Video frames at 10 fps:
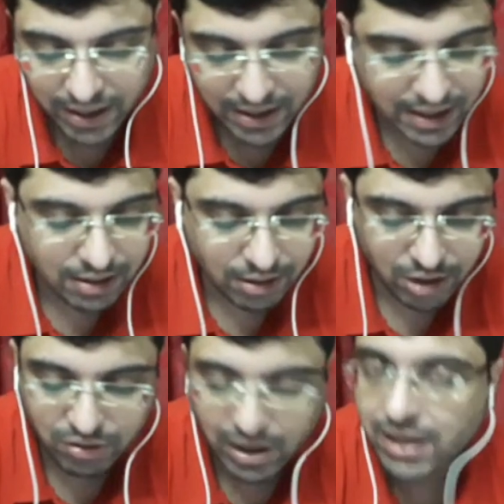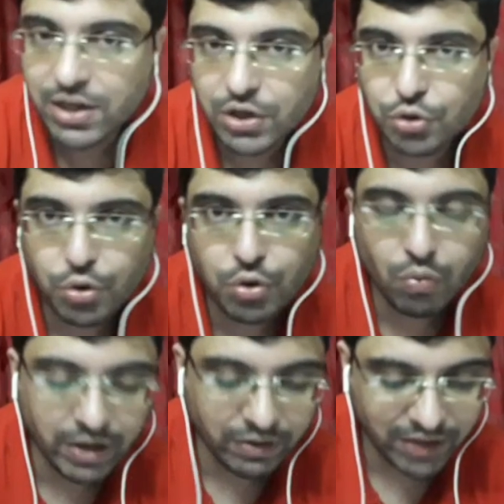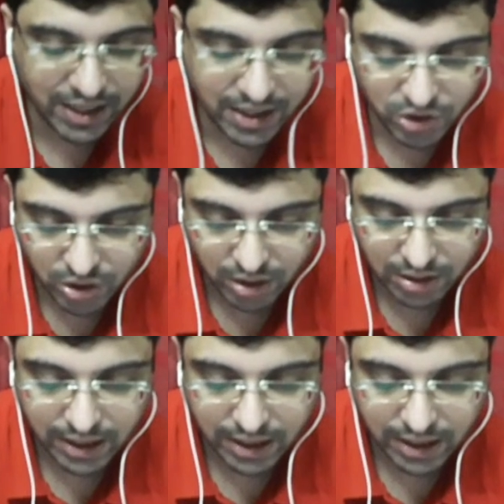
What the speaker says: Here also I'll just show you one variation,